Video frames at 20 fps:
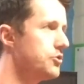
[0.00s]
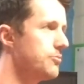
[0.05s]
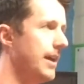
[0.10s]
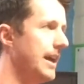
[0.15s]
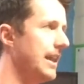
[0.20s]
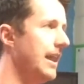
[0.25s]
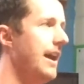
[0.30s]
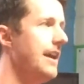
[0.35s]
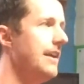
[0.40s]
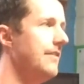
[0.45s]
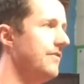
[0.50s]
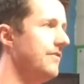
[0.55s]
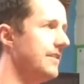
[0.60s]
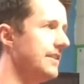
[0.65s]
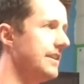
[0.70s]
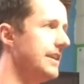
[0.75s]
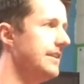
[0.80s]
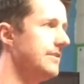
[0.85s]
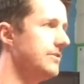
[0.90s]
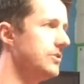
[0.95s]
change
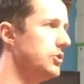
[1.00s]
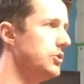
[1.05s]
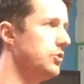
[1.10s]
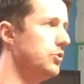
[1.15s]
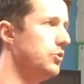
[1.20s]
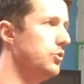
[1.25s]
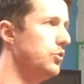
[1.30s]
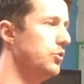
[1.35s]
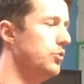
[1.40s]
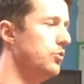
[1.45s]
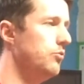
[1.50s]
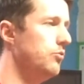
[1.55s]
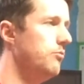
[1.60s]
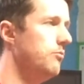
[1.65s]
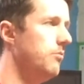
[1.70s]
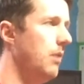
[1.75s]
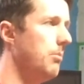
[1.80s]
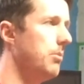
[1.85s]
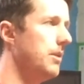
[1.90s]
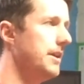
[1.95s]
my life and get
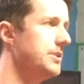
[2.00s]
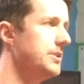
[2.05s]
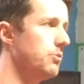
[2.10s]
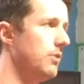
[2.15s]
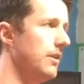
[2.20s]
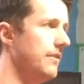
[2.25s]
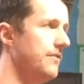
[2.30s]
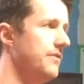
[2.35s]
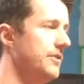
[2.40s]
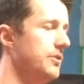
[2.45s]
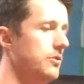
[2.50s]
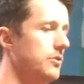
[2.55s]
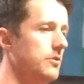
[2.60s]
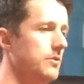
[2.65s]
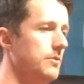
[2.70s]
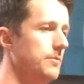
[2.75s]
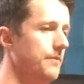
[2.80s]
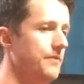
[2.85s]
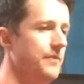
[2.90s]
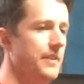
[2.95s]
to a place
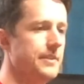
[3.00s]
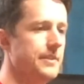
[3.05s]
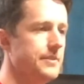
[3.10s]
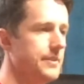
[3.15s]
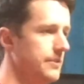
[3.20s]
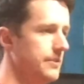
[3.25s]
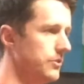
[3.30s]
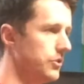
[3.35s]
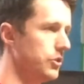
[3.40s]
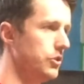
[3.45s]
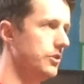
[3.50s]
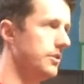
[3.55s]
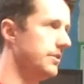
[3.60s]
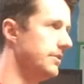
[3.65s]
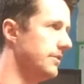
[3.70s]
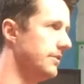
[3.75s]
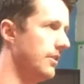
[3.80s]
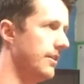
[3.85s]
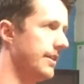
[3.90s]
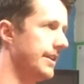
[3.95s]
where I feel
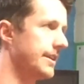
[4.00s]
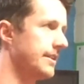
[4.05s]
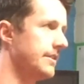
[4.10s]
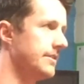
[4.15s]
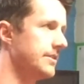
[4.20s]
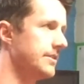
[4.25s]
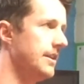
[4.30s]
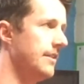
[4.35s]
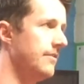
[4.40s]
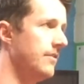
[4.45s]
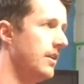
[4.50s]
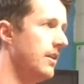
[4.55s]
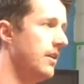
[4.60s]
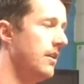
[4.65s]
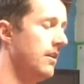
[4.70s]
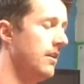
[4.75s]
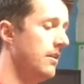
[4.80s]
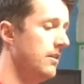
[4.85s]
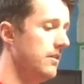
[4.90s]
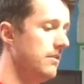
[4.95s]
fit and good and all that kind
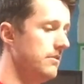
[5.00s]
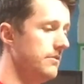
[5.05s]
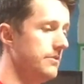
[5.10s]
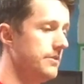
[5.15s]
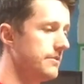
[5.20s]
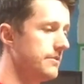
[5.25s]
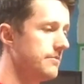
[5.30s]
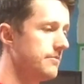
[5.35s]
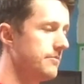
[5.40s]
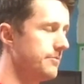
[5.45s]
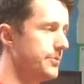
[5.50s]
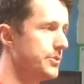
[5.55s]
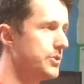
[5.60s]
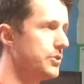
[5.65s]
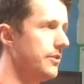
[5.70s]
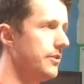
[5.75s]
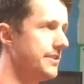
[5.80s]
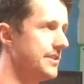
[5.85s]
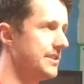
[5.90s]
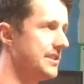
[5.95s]
of stuff? It
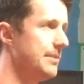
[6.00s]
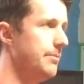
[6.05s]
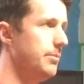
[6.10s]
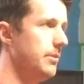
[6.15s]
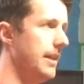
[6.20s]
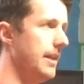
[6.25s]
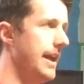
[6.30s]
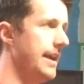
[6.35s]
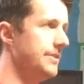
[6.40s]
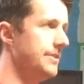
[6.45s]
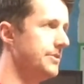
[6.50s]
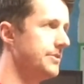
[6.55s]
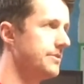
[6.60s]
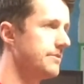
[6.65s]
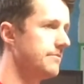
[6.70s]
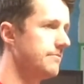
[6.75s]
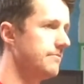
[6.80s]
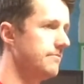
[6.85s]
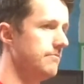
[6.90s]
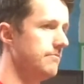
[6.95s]
just starts as
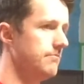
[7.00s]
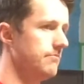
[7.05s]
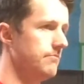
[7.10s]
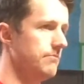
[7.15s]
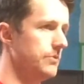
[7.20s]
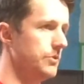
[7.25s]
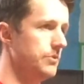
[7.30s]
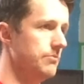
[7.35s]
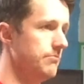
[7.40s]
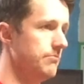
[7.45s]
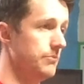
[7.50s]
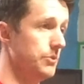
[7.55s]
simple as